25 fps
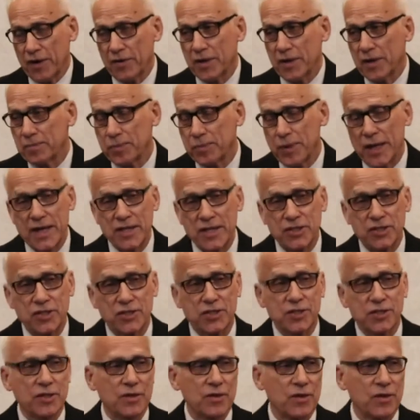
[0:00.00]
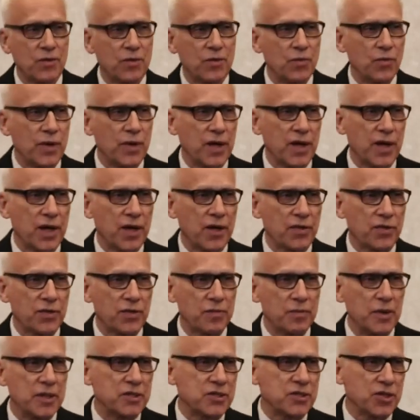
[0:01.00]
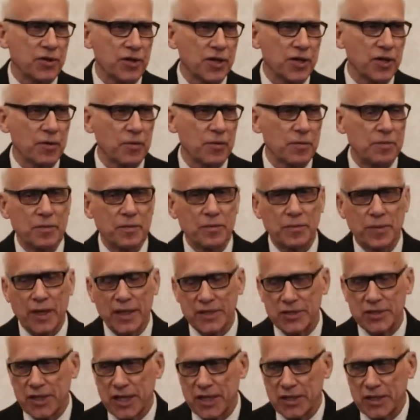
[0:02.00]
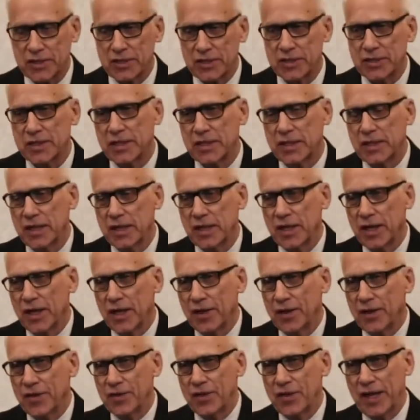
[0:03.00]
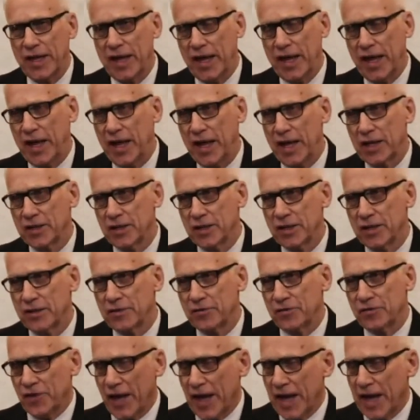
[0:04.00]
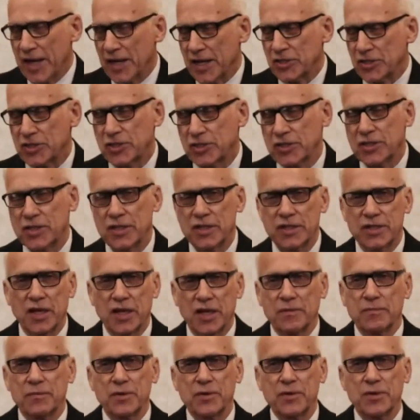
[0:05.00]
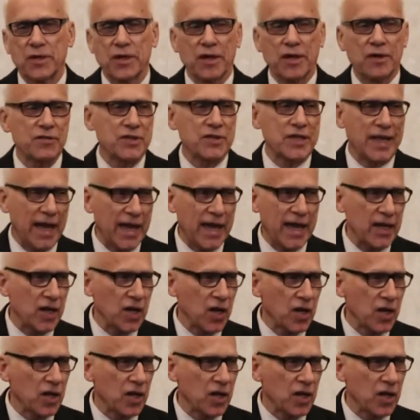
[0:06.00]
blessed with material blessings, and they had a vast number of cattle